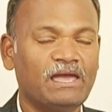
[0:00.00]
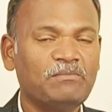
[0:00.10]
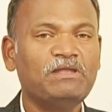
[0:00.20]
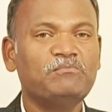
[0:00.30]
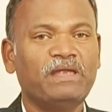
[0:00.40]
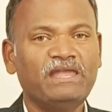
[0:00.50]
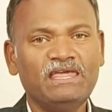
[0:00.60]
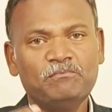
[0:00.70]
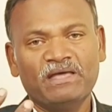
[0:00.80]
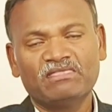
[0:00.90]

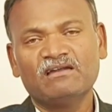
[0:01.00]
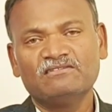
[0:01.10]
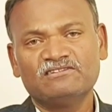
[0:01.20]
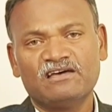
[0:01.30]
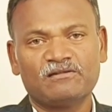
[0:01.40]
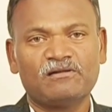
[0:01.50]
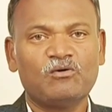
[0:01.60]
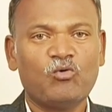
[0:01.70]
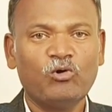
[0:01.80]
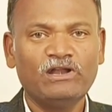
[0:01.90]
many methods
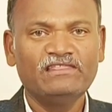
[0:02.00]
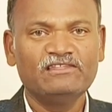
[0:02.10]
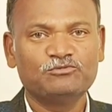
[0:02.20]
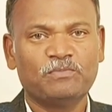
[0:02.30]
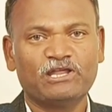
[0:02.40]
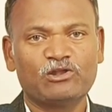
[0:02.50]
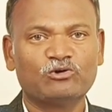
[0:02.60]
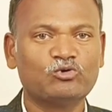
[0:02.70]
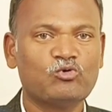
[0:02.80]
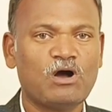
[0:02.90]
are holding this
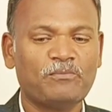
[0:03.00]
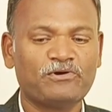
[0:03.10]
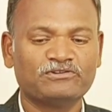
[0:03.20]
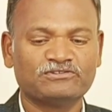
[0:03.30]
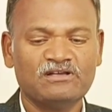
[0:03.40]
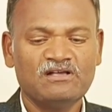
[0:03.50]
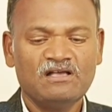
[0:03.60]
particular two components.